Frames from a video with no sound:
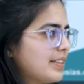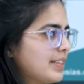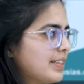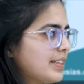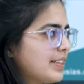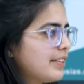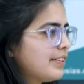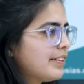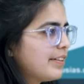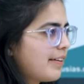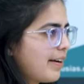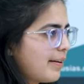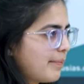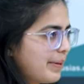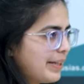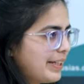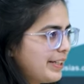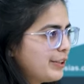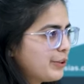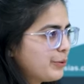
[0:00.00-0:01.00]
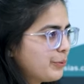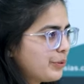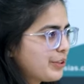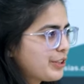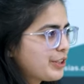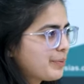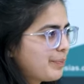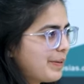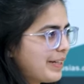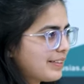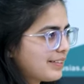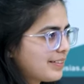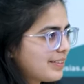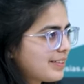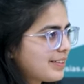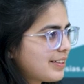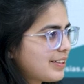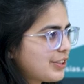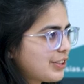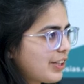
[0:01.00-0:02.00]
Sir, there are many tourist
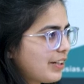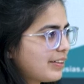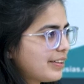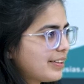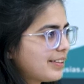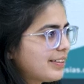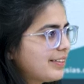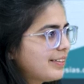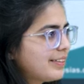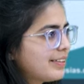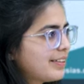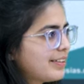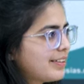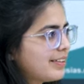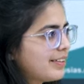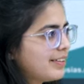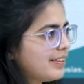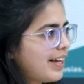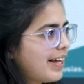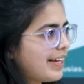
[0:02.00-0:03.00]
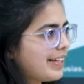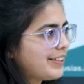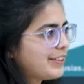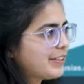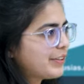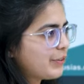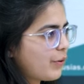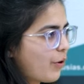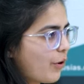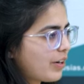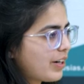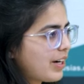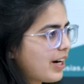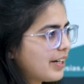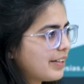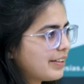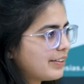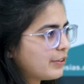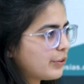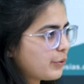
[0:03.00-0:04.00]
places in Chandigarh, like Rock
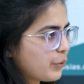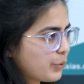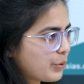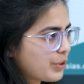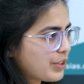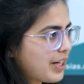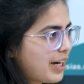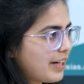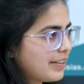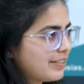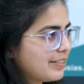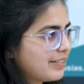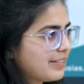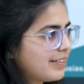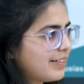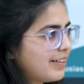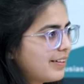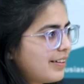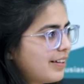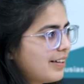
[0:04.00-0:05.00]
Garden, Rose Garden,